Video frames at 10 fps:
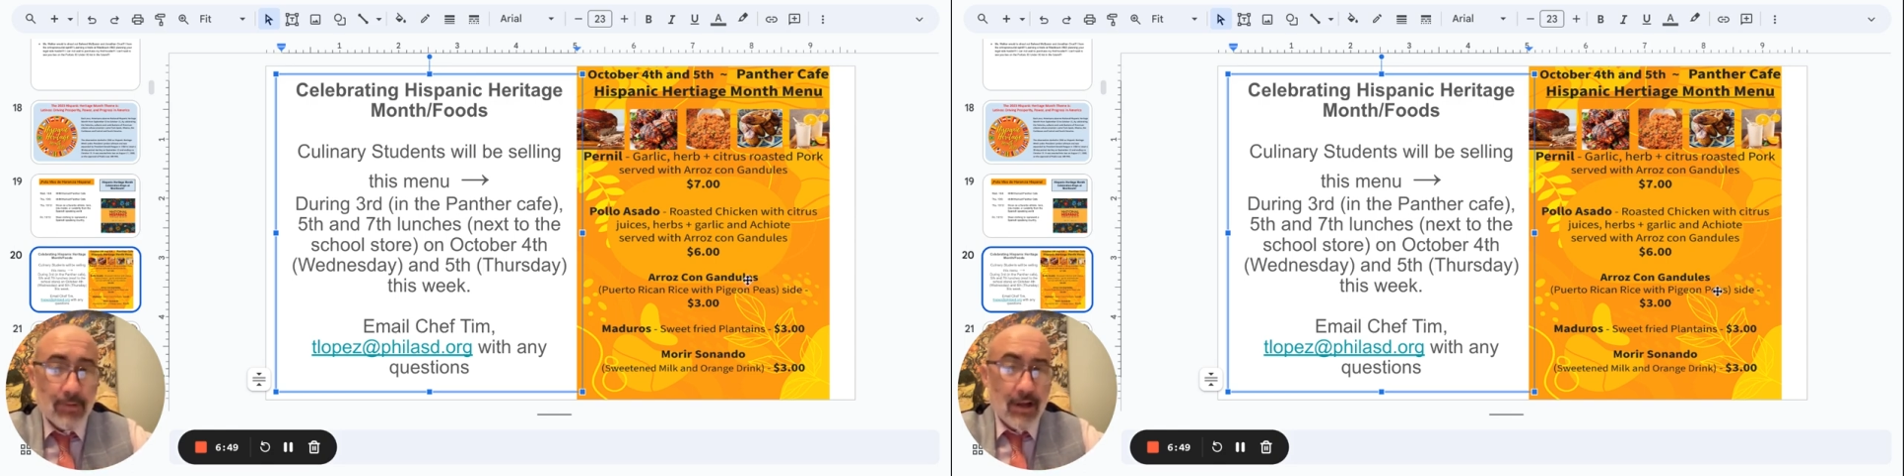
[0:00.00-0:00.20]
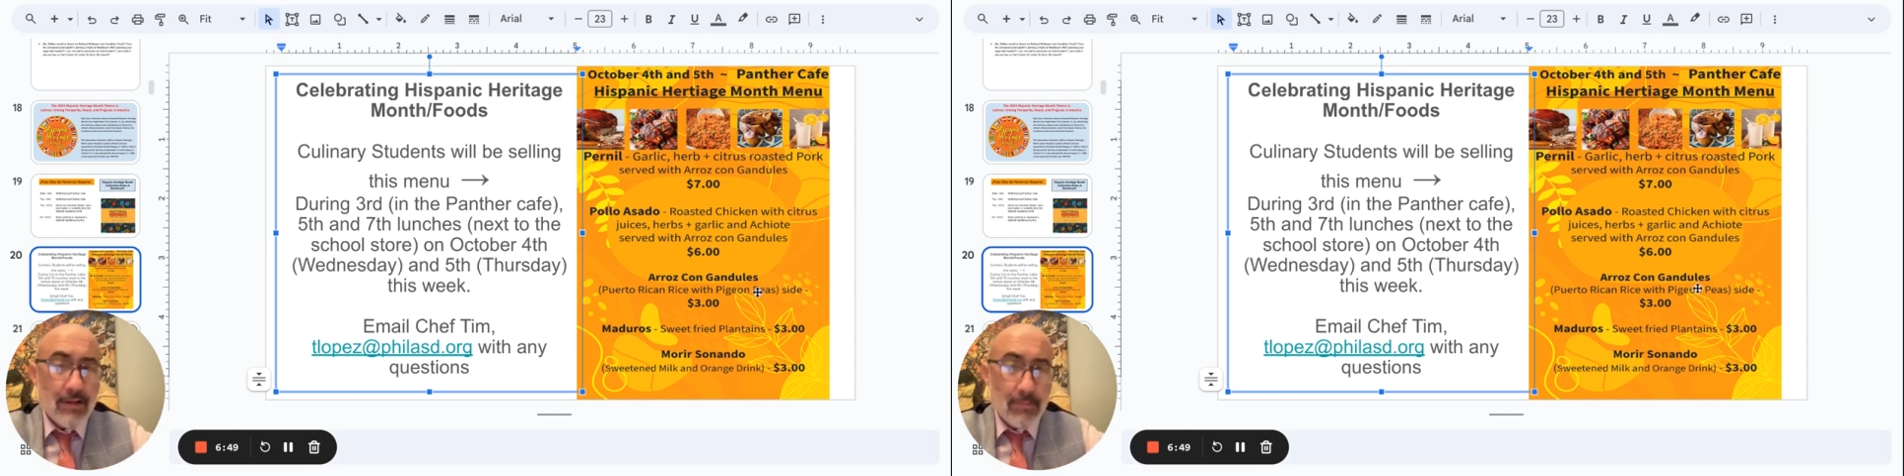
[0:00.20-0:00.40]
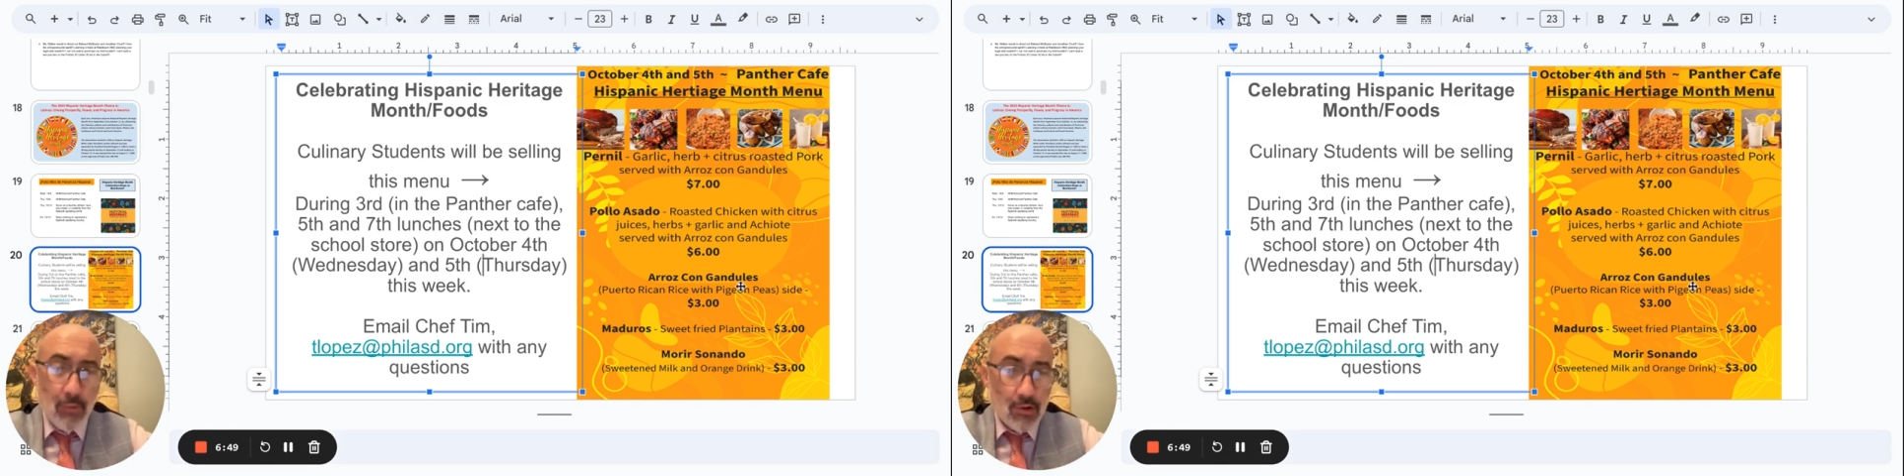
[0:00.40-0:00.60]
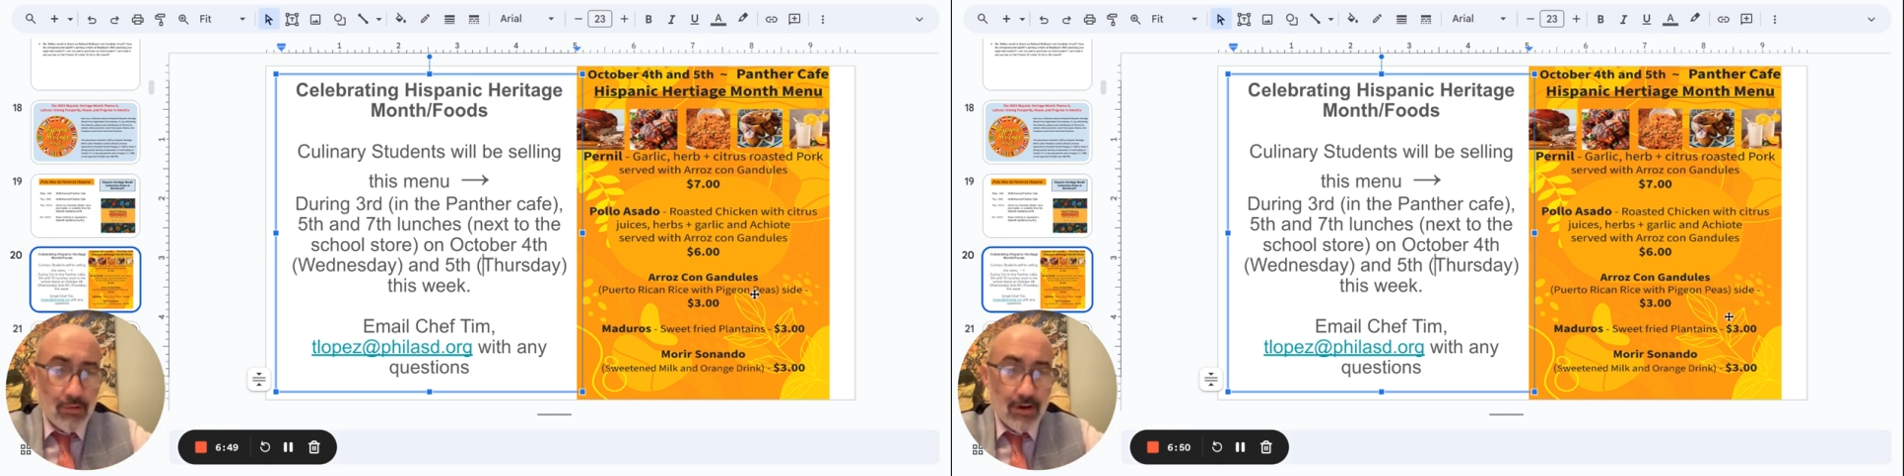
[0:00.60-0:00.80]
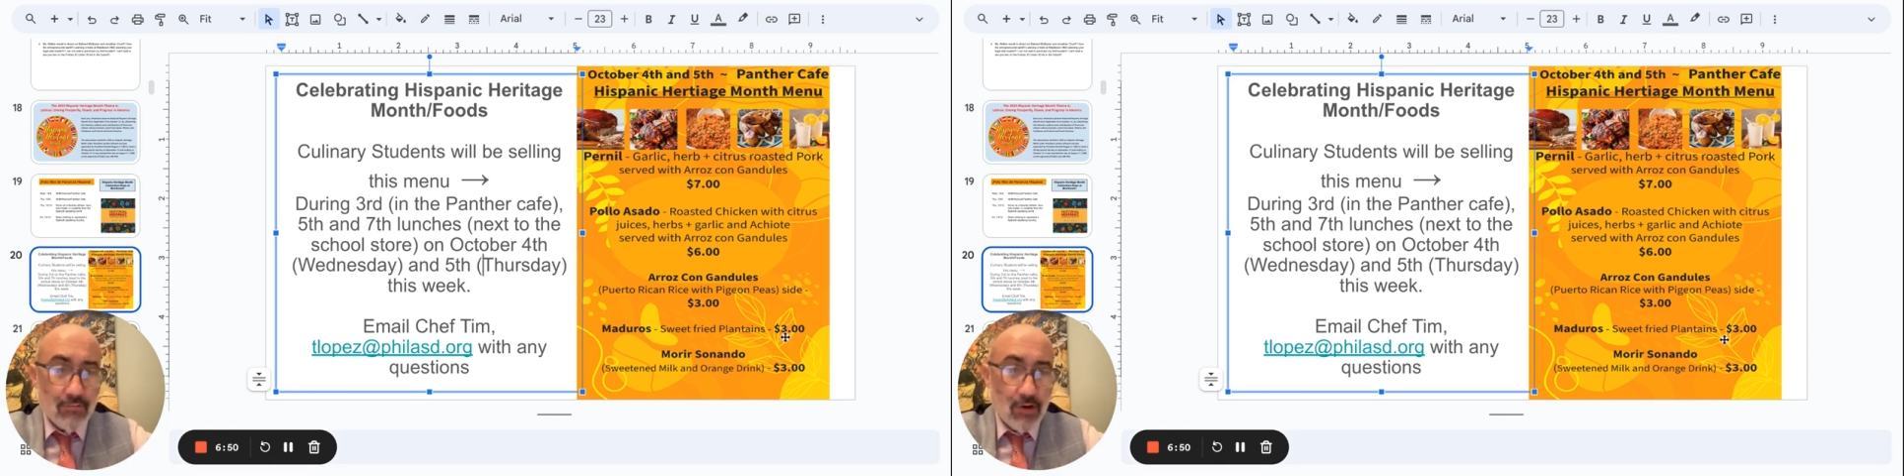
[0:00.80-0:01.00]
okay, the Puerto
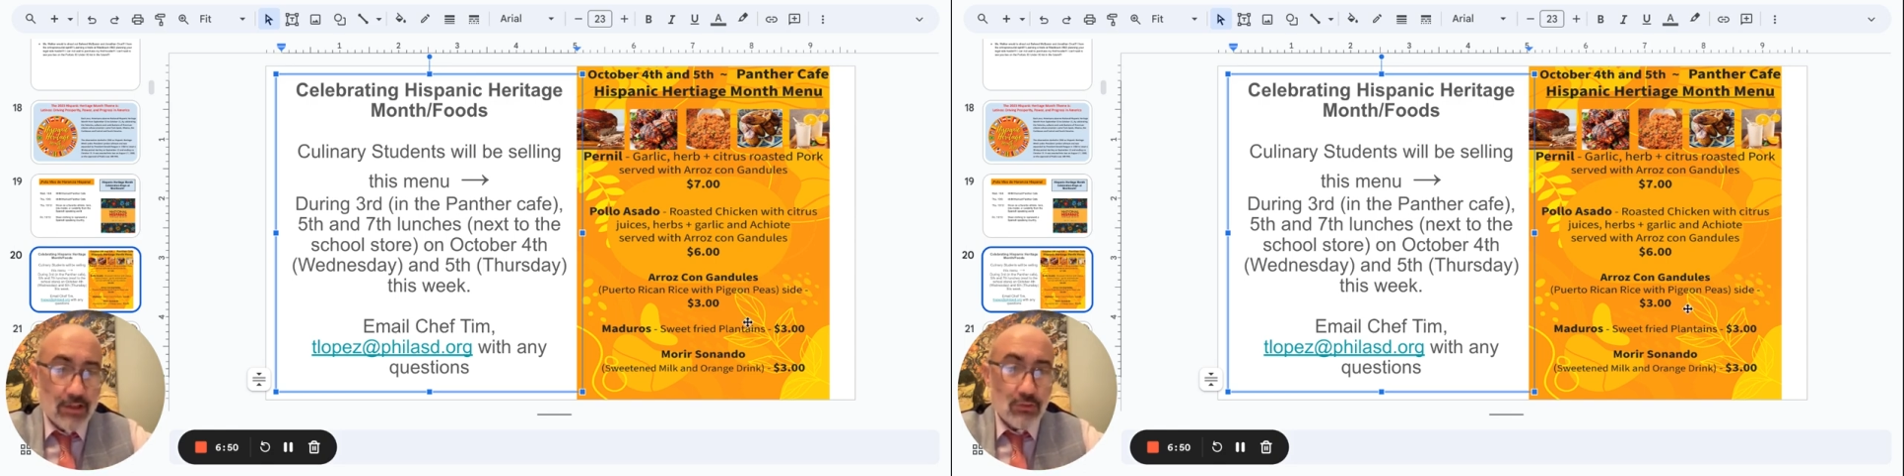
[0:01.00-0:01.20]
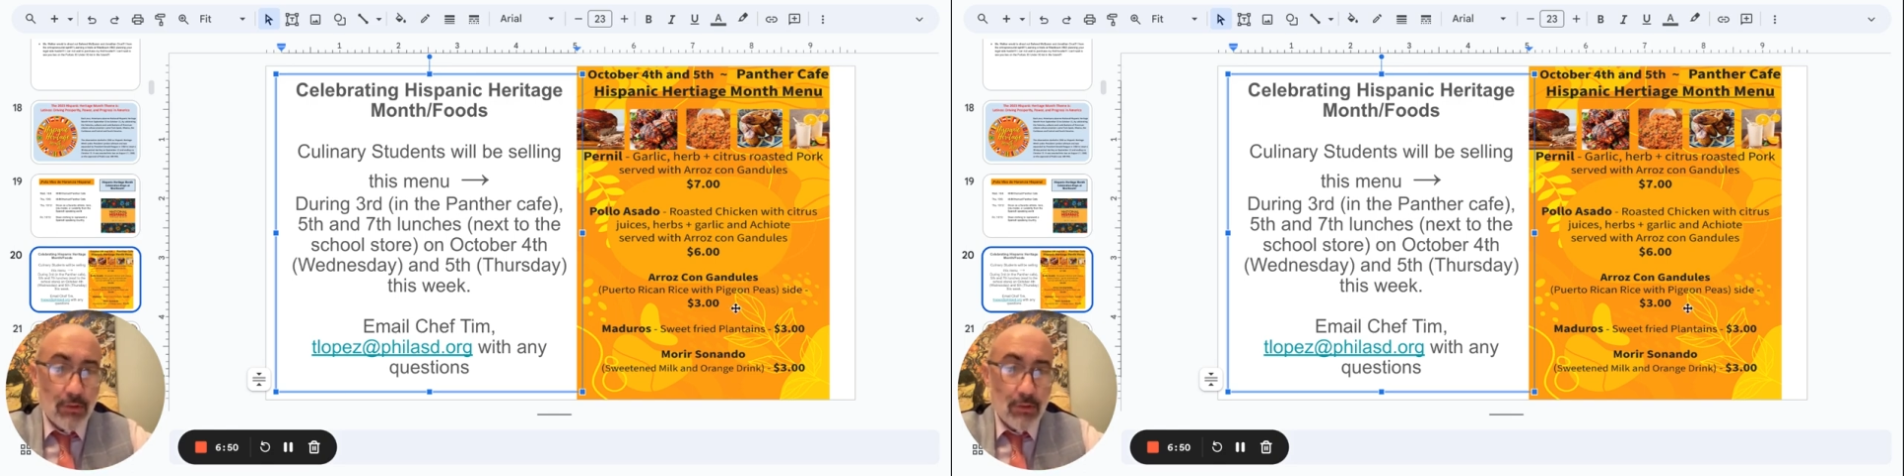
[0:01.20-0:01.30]
Rican rice